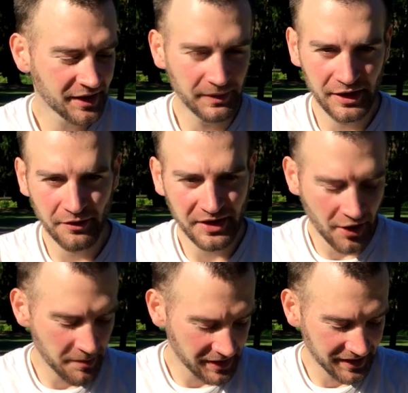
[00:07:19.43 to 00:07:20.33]
The window was
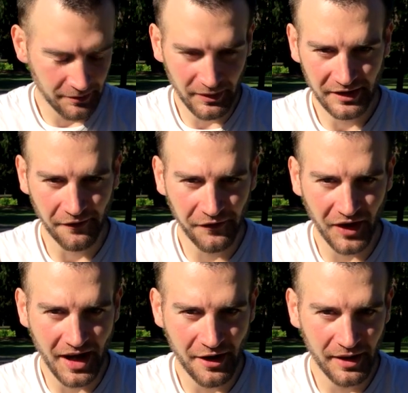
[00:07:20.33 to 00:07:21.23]
open. I didn't want to
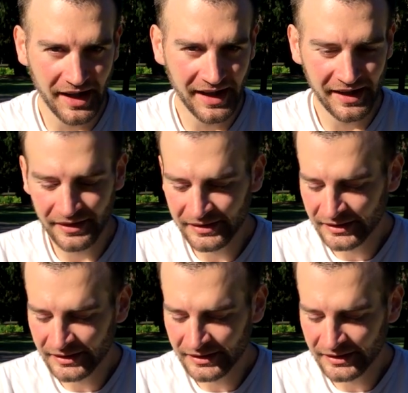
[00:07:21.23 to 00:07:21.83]
fly away.